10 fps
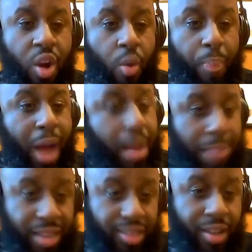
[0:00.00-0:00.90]
pop
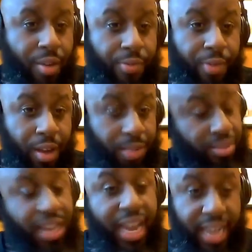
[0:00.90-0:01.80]
myself
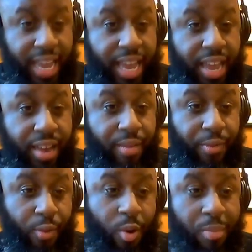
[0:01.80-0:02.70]
upside the head
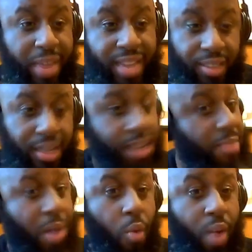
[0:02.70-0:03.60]
for being stuck
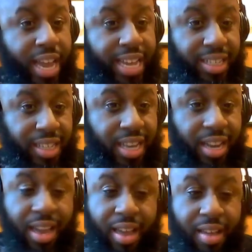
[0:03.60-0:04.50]
in my ways
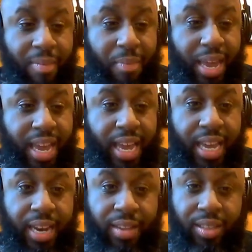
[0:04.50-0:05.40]
and
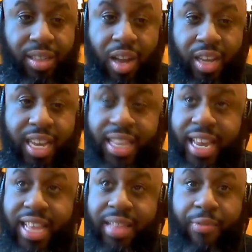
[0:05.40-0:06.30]
being stuck
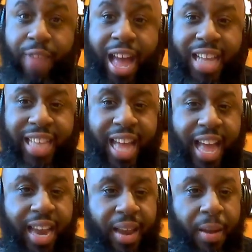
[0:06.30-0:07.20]
in the fact
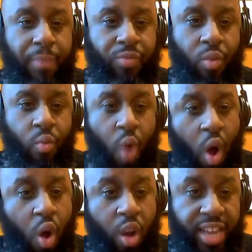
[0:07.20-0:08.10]
that
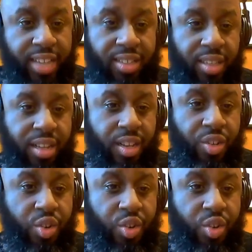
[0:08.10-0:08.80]
Raw is the